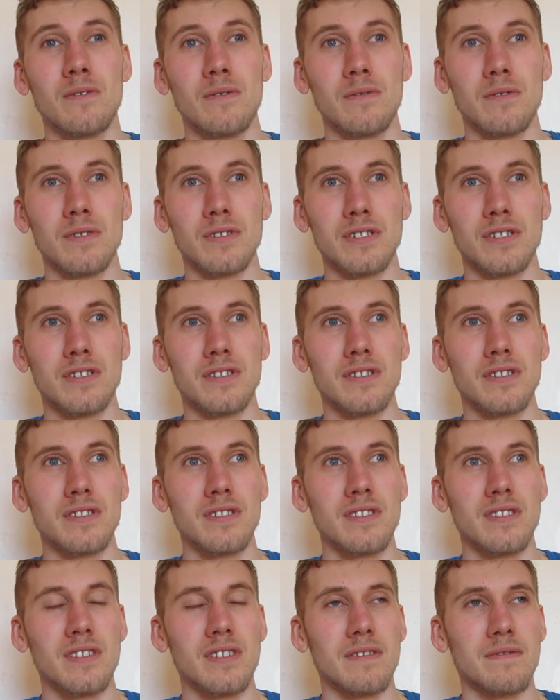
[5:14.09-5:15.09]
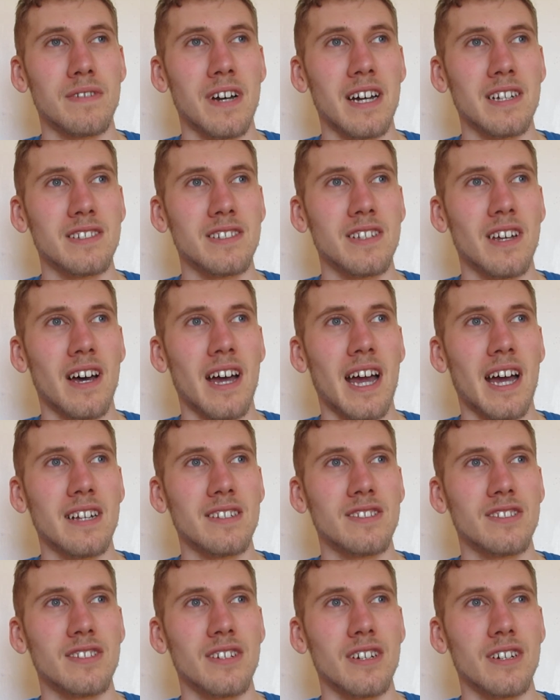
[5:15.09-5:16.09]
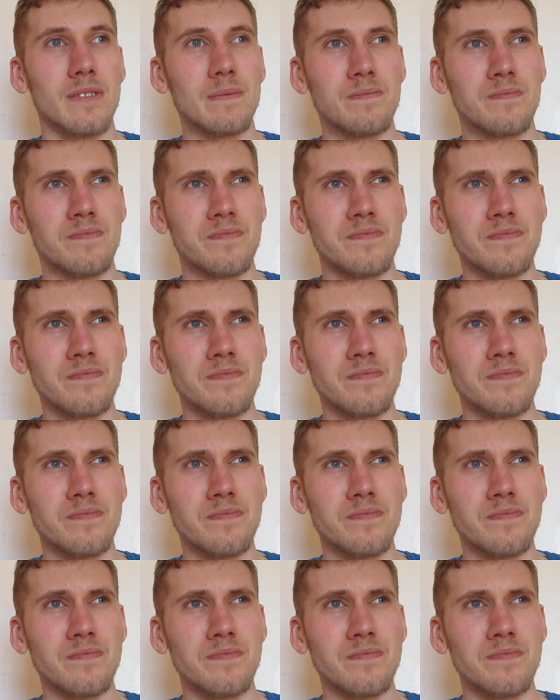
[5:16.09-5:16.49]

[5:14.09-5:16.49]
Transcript: was the fact that I had to,